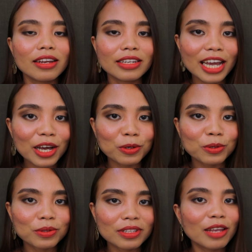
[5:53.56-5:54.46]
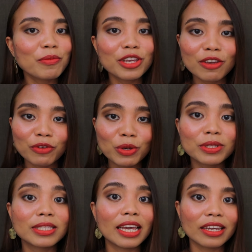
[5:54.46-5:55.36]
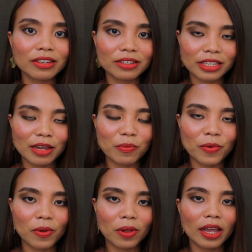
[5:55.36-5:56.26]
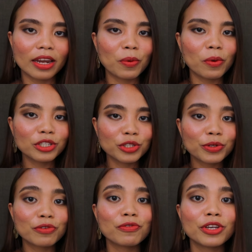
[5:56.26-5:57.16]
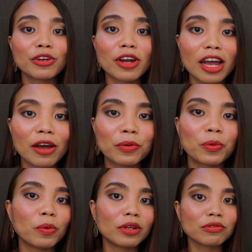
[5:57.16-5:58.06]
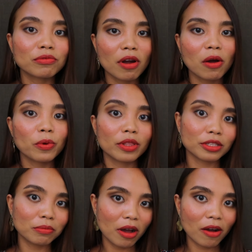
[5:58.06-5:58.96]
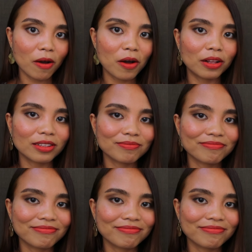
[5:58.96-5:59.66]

Now, let me give you a second example, and I want you to figure out what's wrong with this mock call.